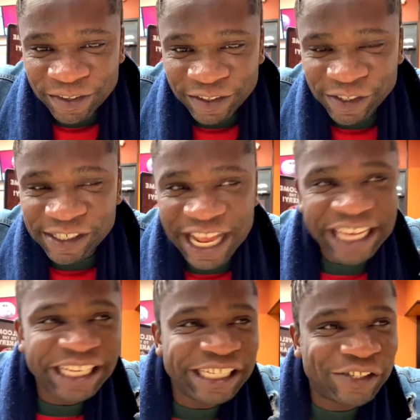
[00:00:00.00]
Just
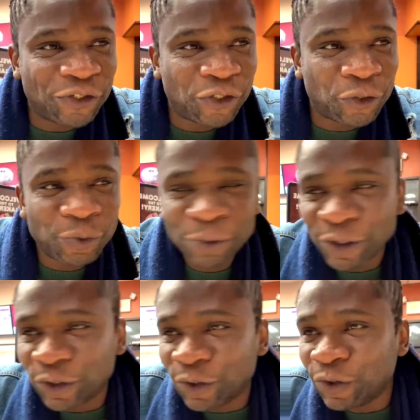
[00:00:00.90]
like Izuchuku
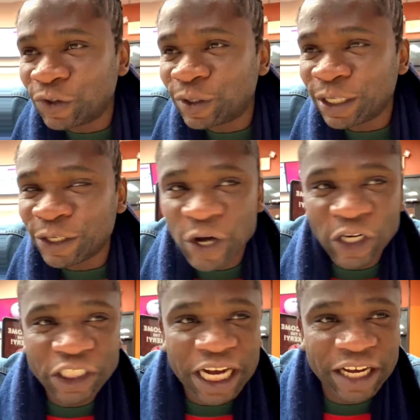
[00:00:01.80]
motors, the
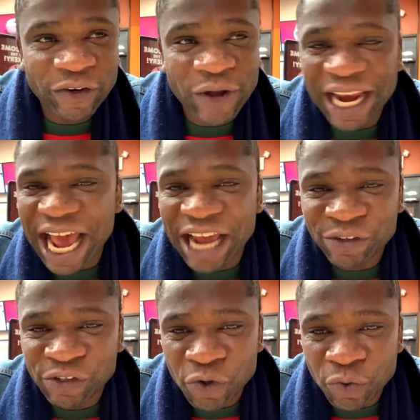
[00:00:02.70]
young shall grow. And I'm
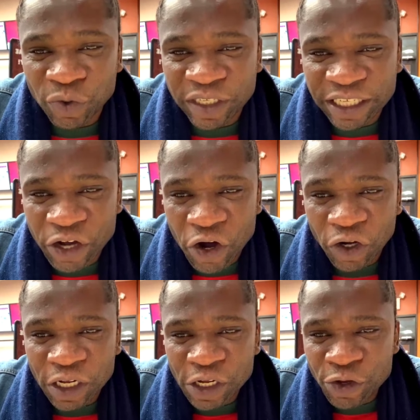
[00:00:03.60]
Izuku with the young.
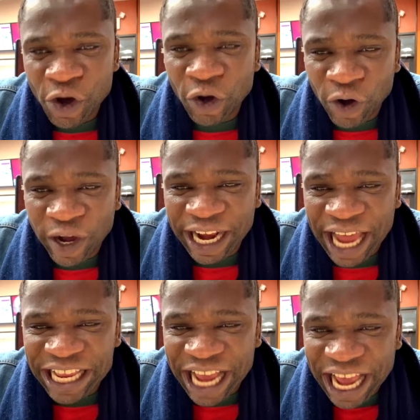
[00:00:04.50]
Young or
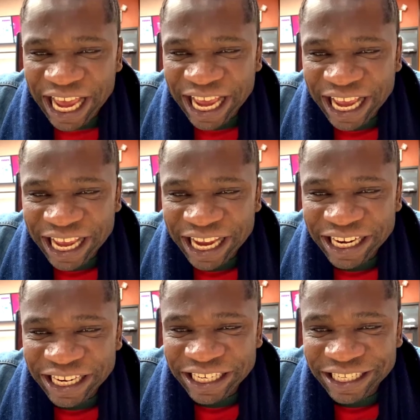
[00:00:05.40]
Kananya.
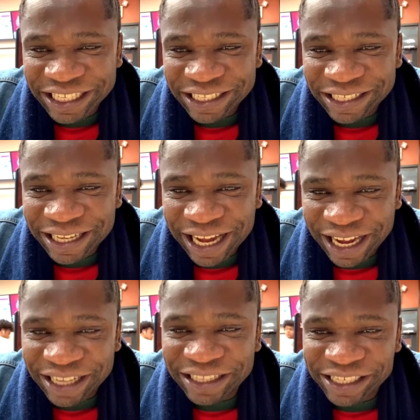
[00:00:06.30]

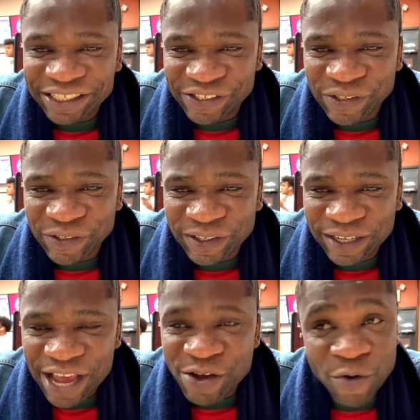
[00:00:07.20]
I think so.
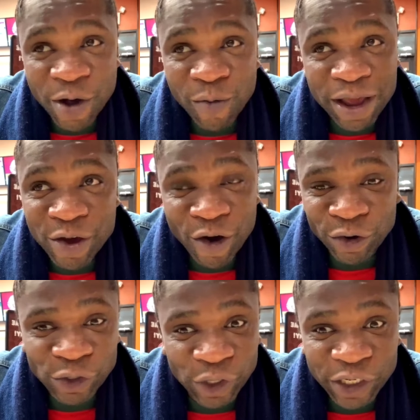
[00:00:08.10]
I own when we're young,
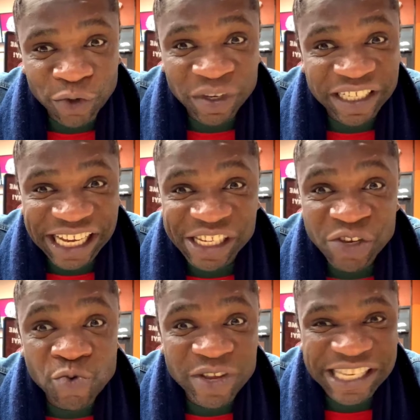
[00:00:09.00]
which are you, which
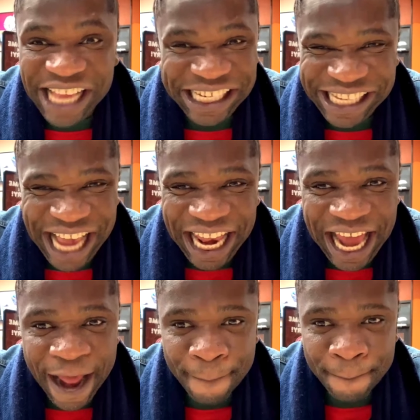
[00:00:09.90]

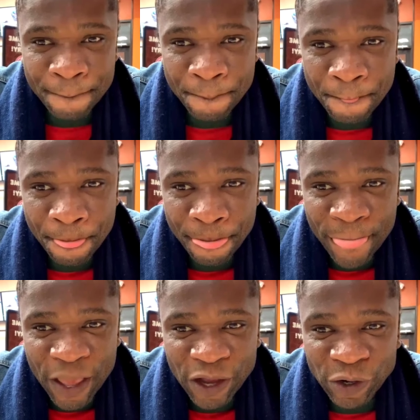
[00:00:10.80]
Sasiala.
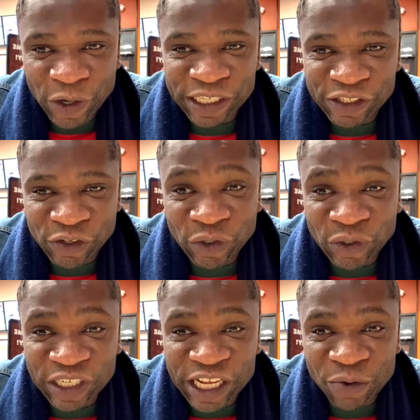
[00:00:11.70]
God is
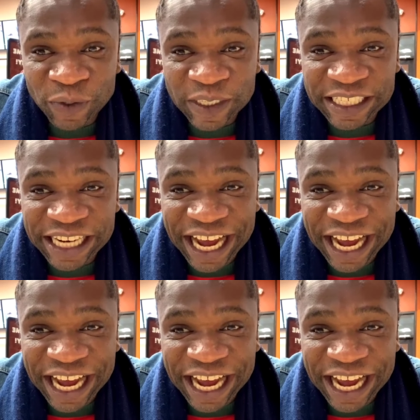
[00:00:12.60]
good, ladies.